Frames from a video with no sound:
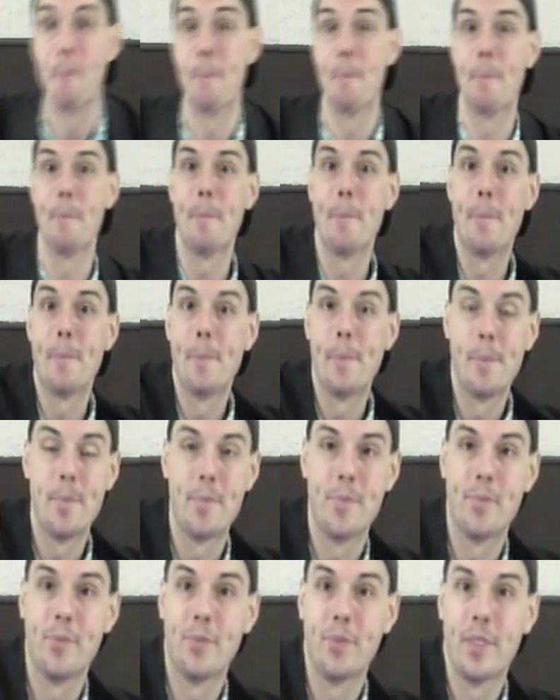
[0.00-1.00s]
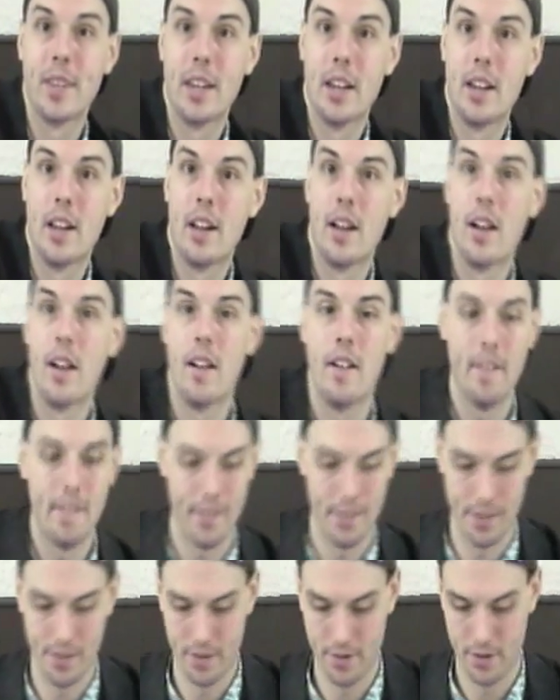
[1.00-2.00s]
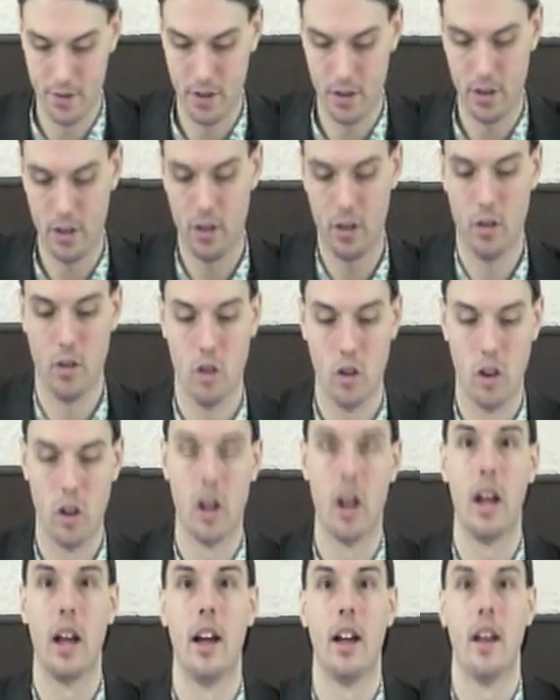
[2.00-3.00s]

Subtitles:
Nobody speaks.